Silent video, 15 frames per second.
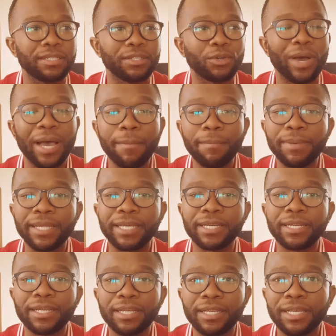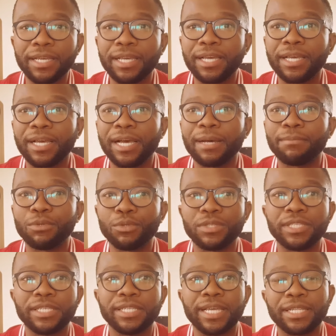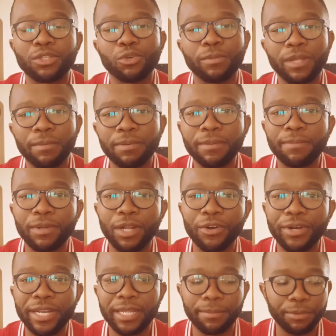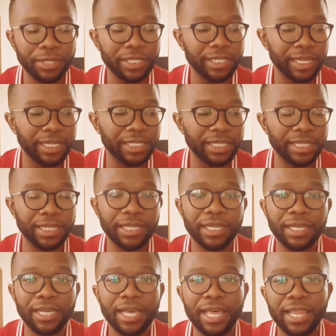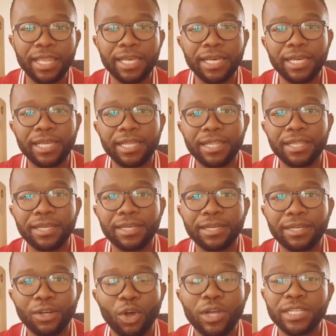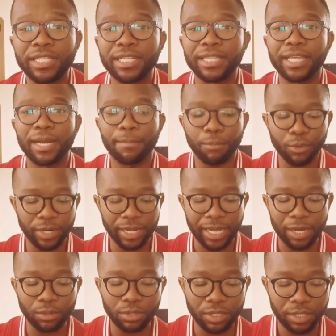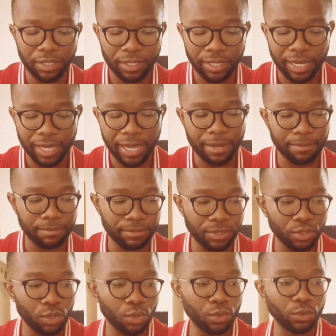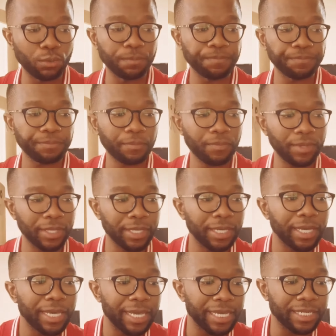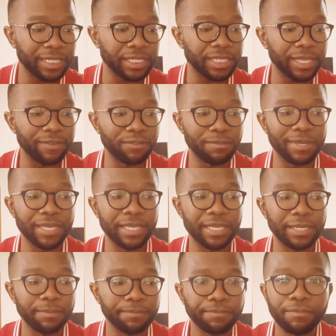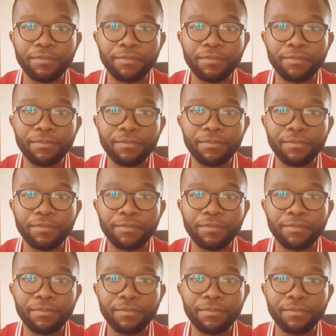you know, humbling to see that so many people are really appreciating the content that I'm putting out. So it just gives me